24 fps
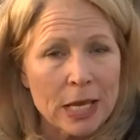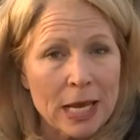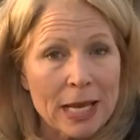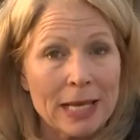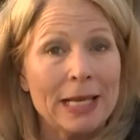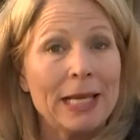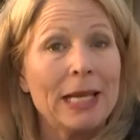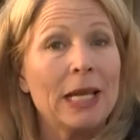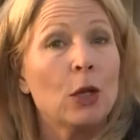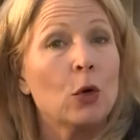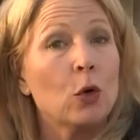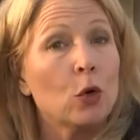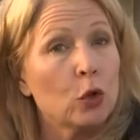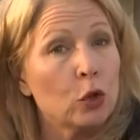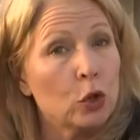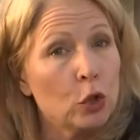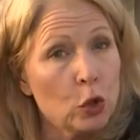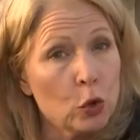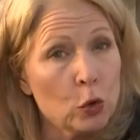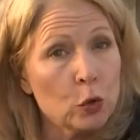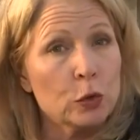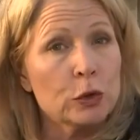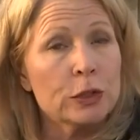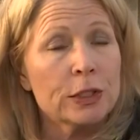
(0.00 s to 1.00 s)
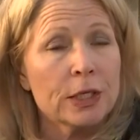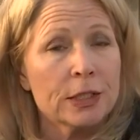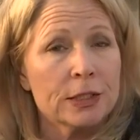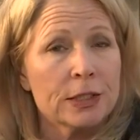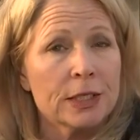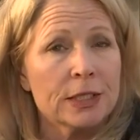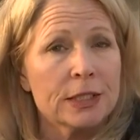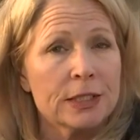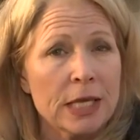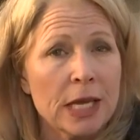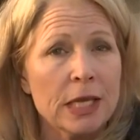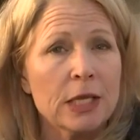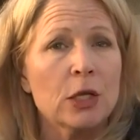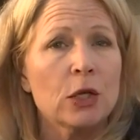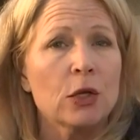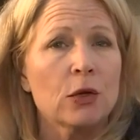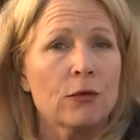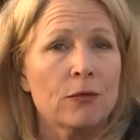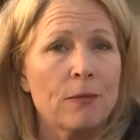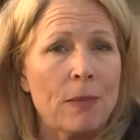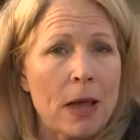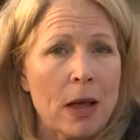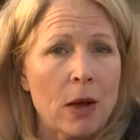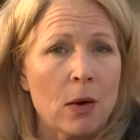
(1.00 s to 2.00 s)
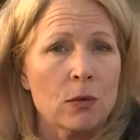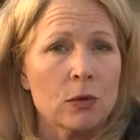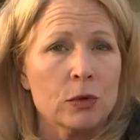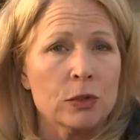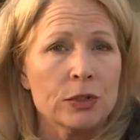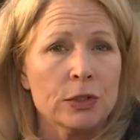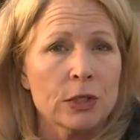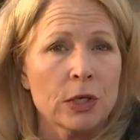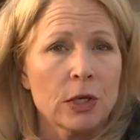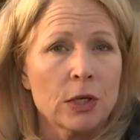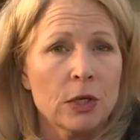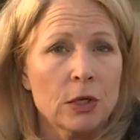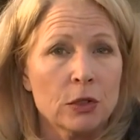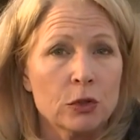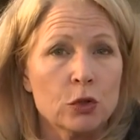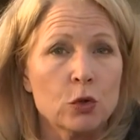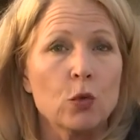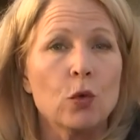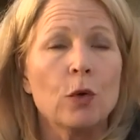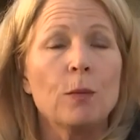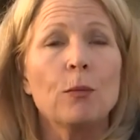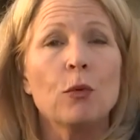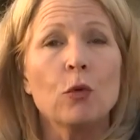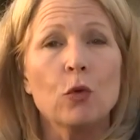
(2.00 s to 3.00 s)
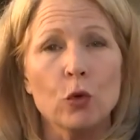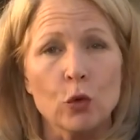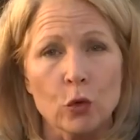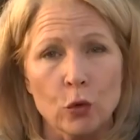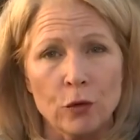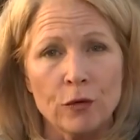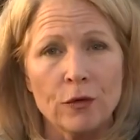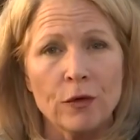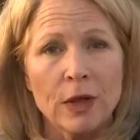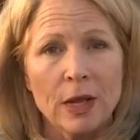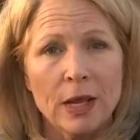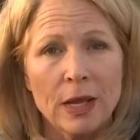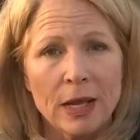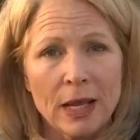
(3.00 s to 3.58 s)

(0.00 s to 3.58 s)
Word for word: and he could use his executive powers to approve